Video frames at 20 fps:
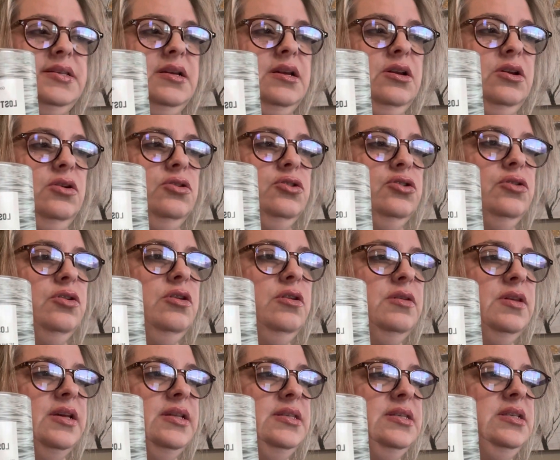a neutral.
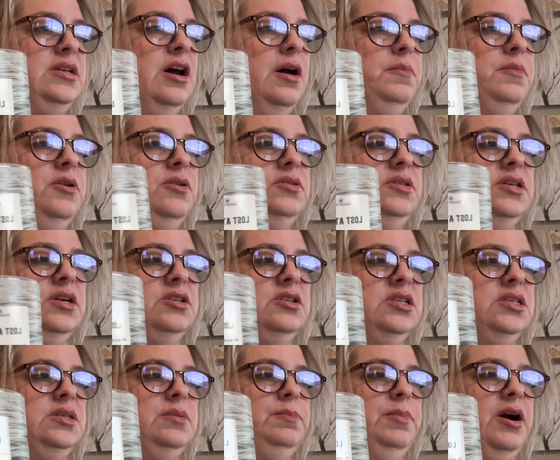Its top notes are
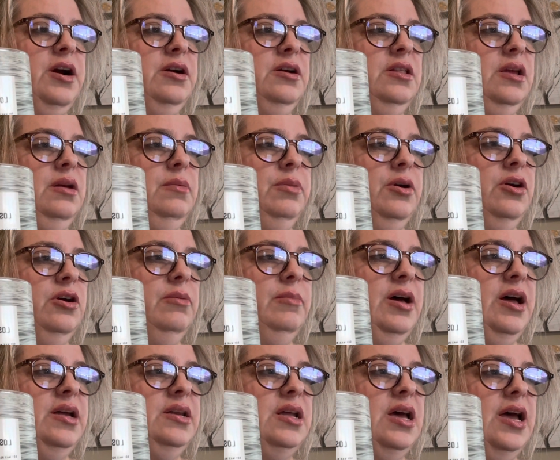sparkling
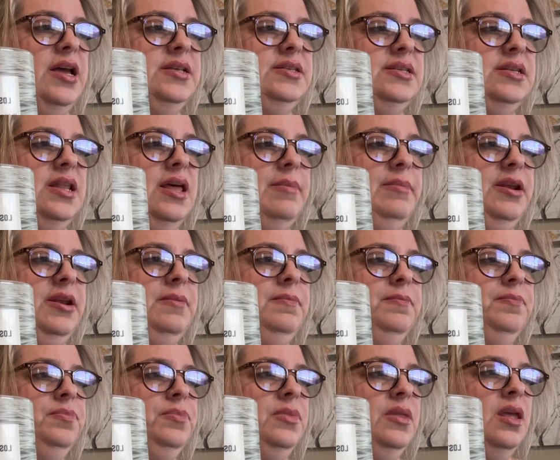bergamot, iced
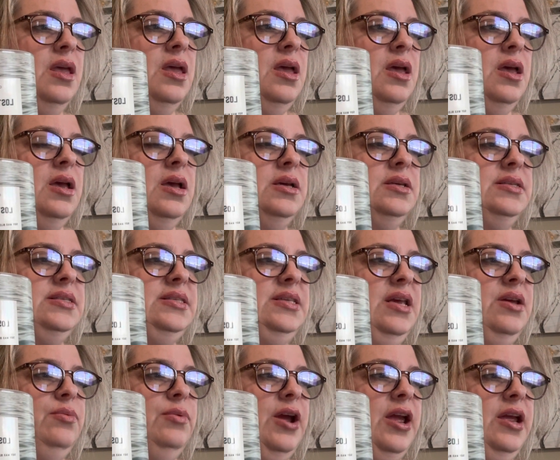lemon,
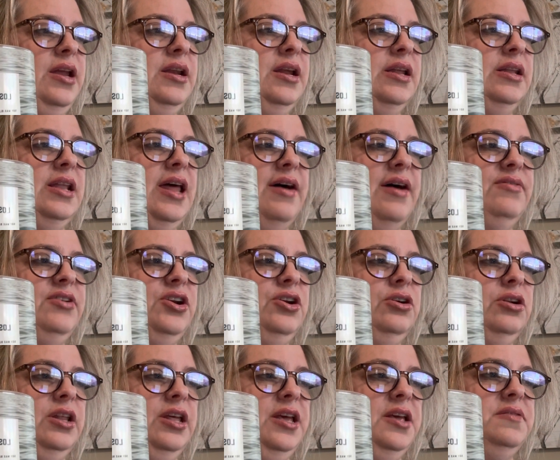sea rain,
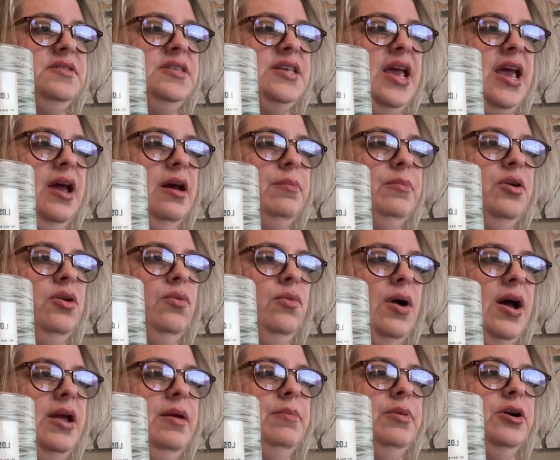lavender leaves, amber,
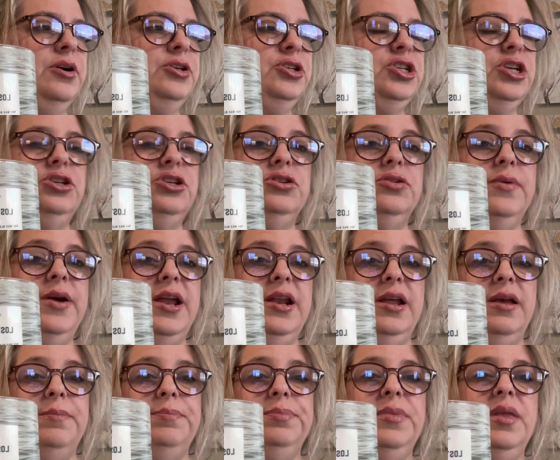white birch,
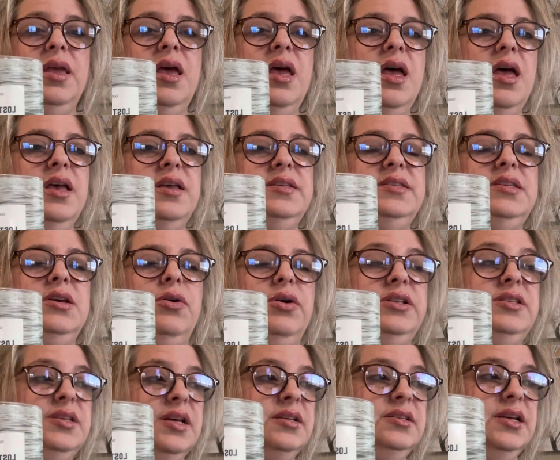geranium. So
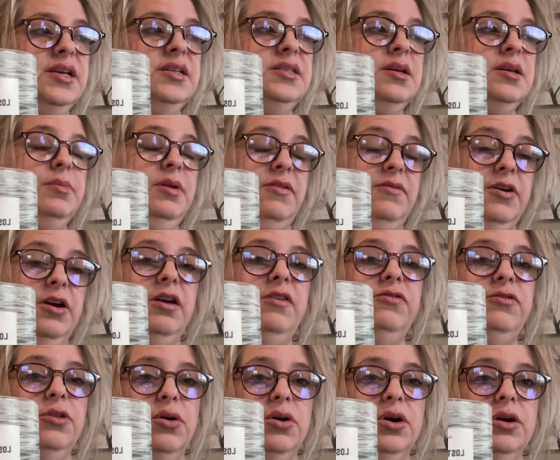it sounds like it's going to be very
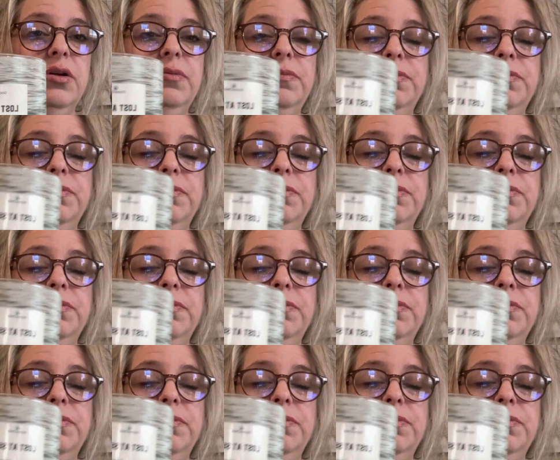floral,